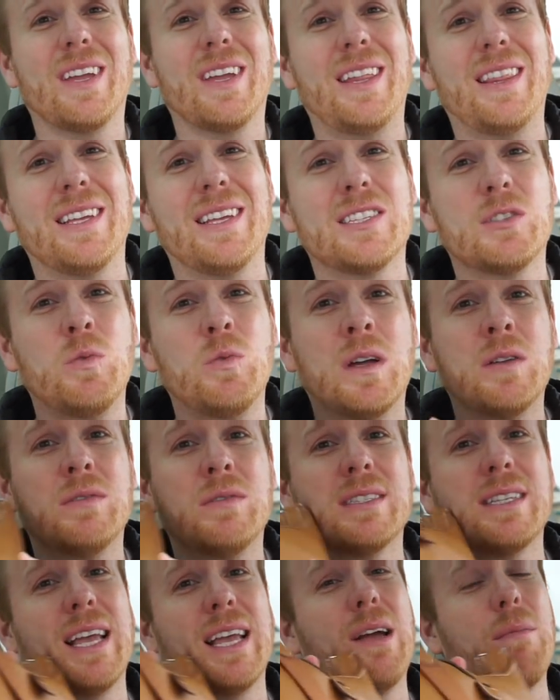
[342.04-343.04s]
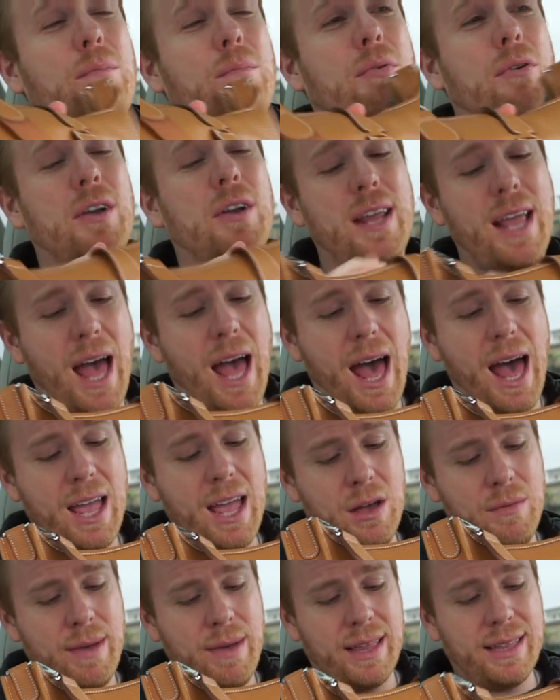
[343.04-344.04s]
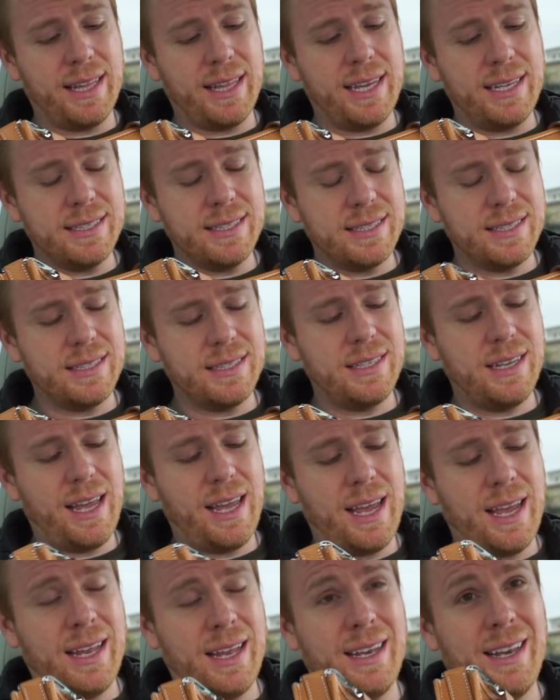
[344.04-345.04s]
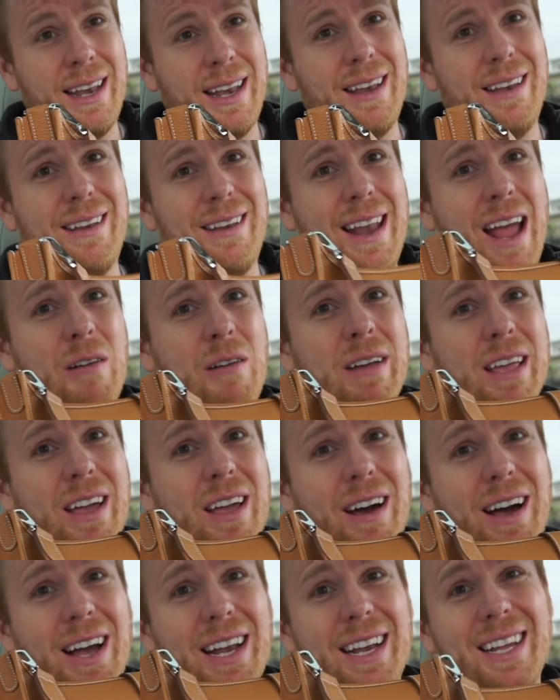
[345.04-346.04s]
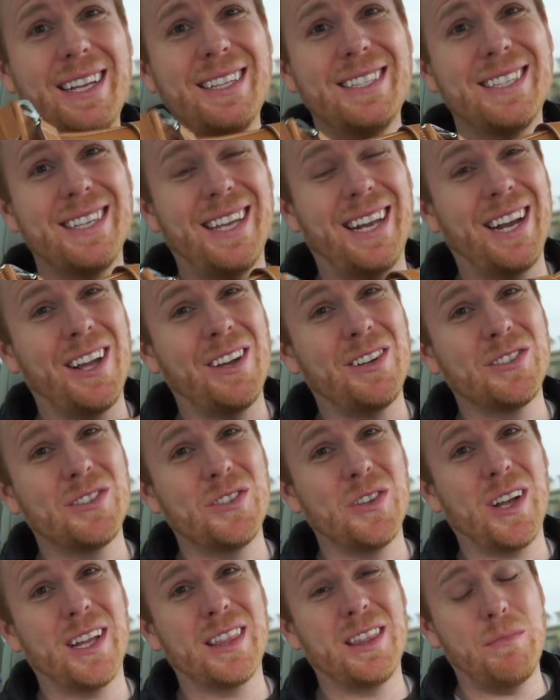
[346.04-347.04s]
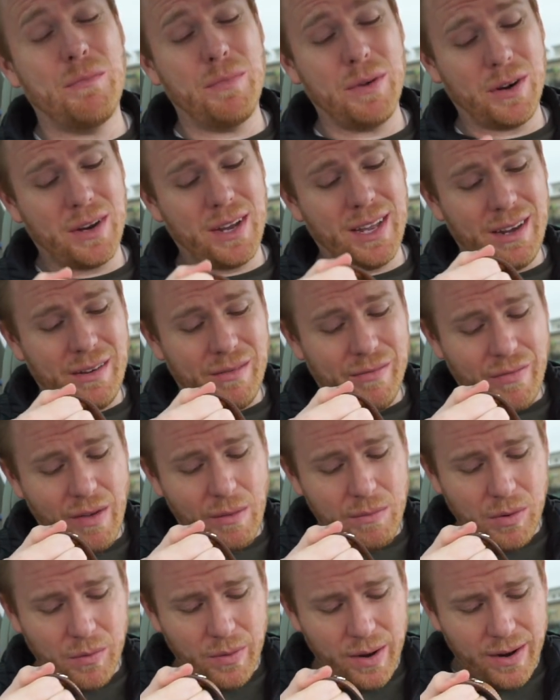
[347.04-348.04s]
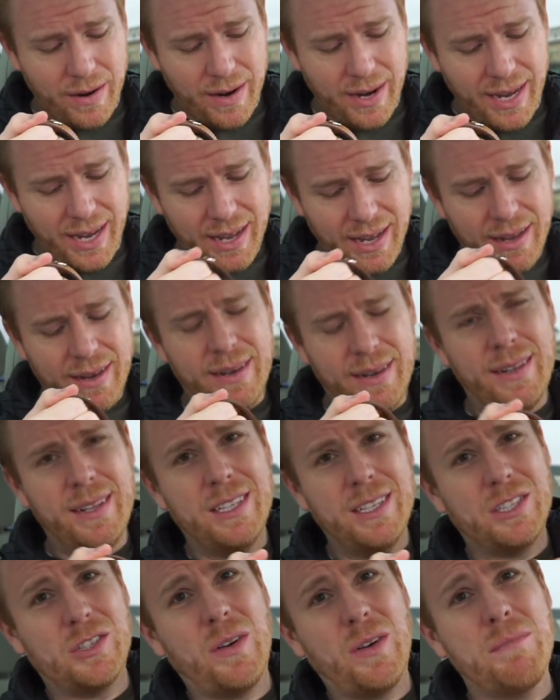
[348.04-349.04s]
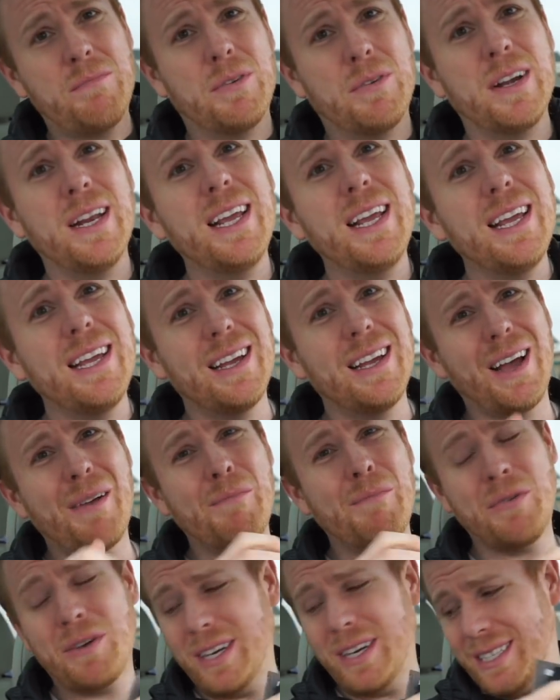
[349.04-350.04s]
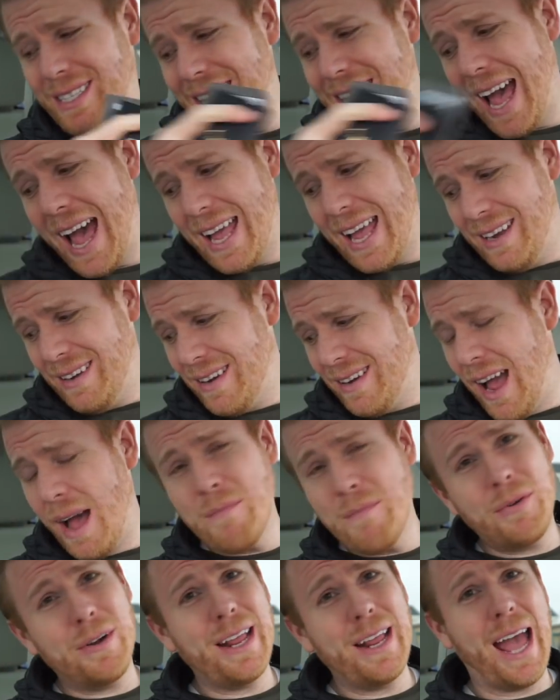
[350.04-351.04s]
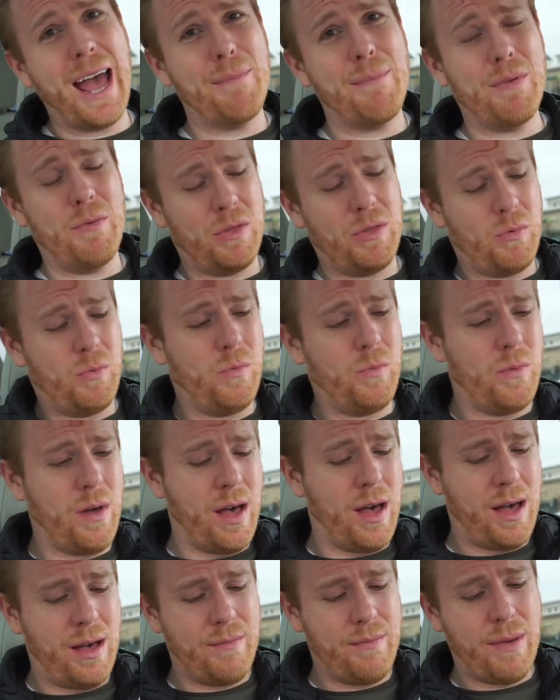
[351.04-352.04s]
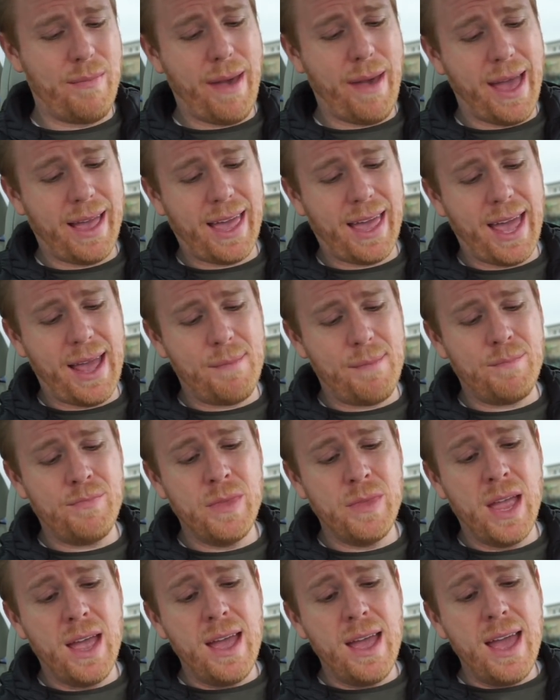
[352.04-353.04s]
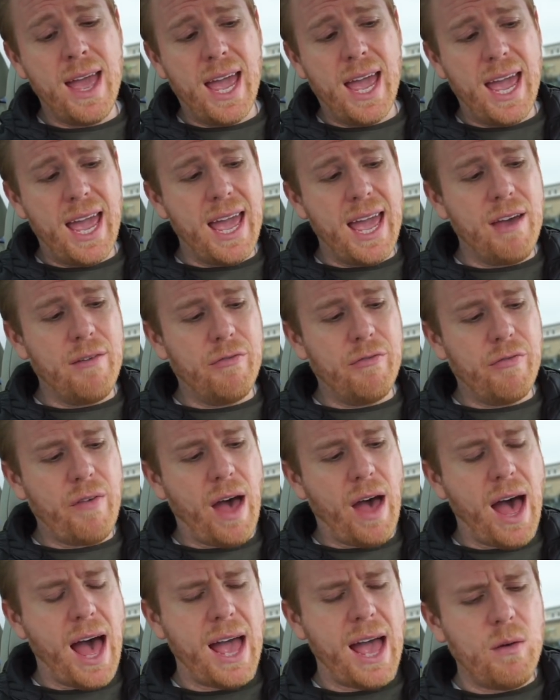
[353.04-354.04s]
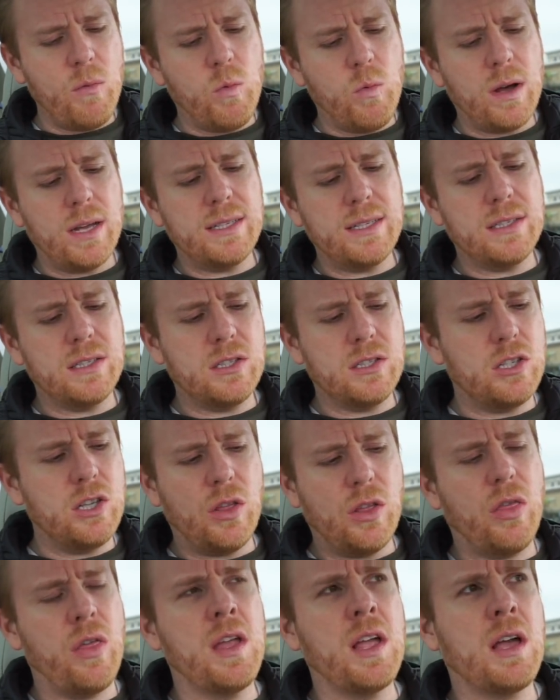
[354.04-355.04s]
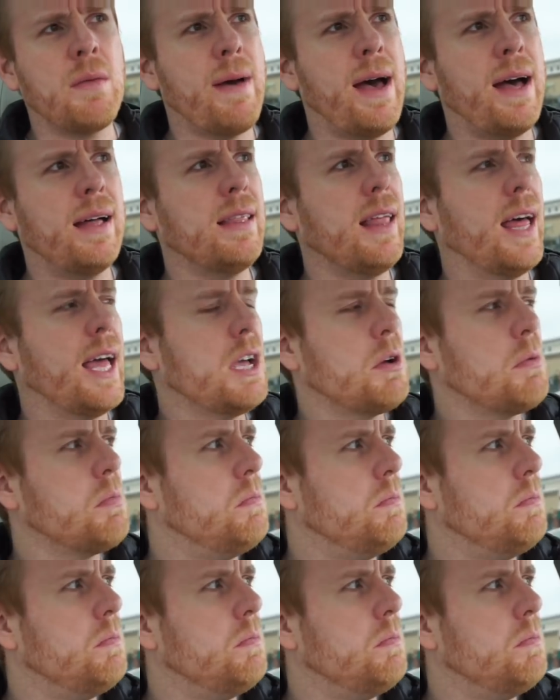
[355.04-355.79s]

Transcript: this one was like pretty high on my list and now I got it and I also got the Birkin in February so I'm pretty I'm pretty set I'm pretty happy with uh, my bag game if I was to think about like